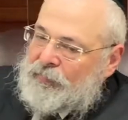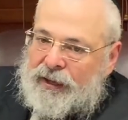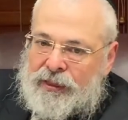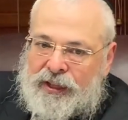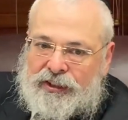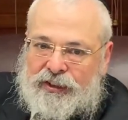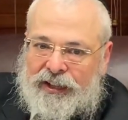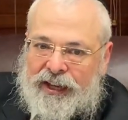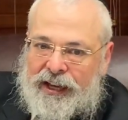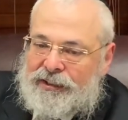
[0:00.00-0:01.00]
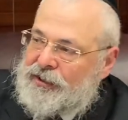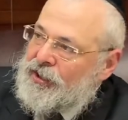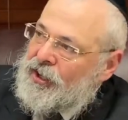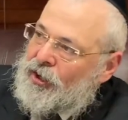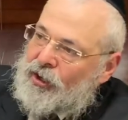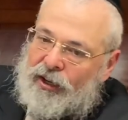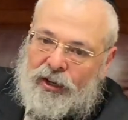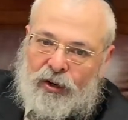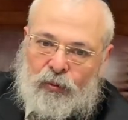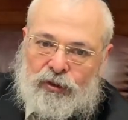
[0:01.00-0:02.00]
this geth
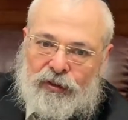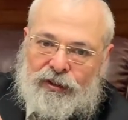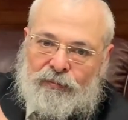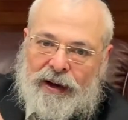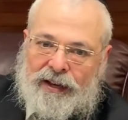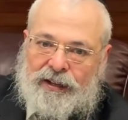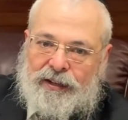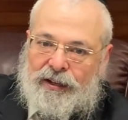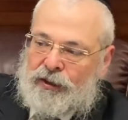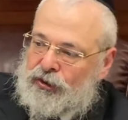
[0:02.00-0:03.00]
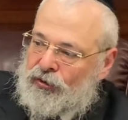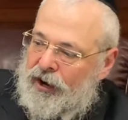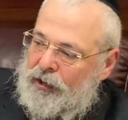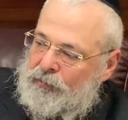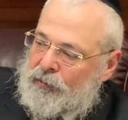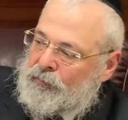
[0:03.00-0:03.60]
was written by the scribe,